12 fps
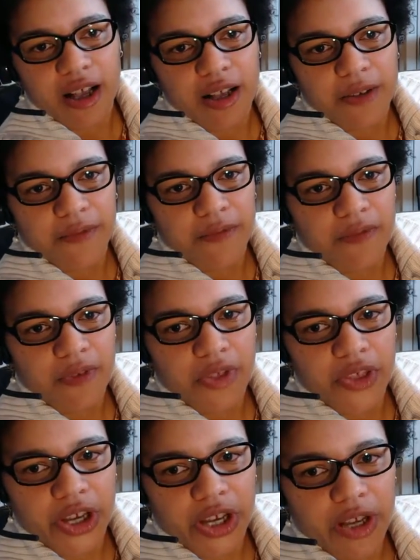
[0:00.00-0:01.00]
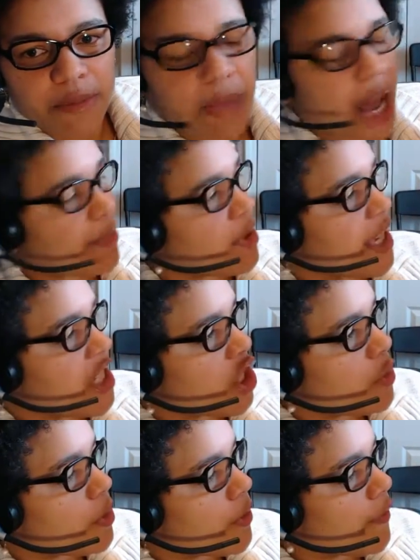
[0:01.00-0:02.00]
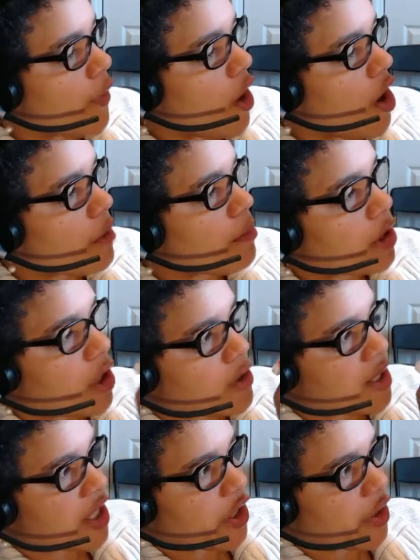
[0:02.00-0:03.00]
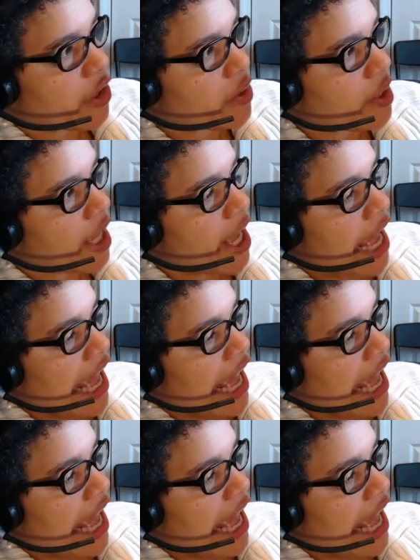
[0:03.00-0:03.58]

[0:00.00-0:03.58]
of the population would fall below 0,